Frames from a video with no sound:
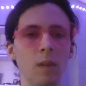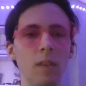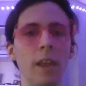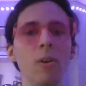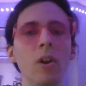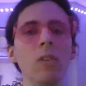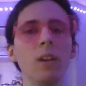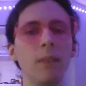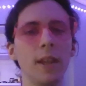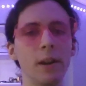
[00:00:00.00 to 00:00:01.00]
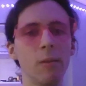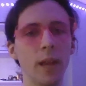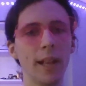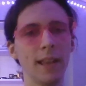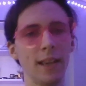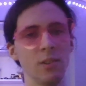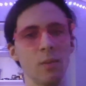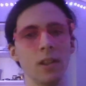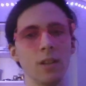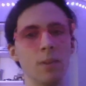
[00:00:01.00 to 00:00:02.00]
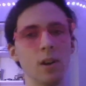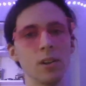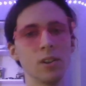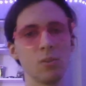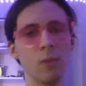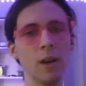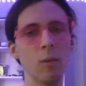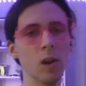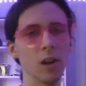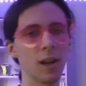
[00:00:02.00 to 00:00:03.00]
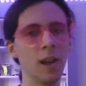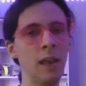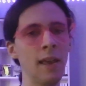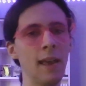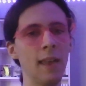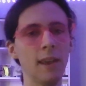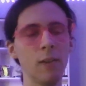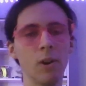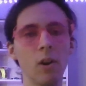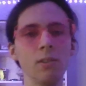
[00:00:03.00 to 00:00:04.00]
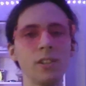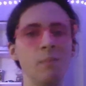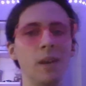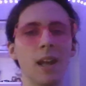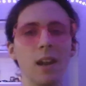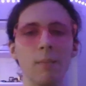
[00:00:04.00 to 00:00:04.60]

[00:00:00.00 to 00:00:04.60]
They would only meet on weekdays when their partners were at work, and they would always meet at a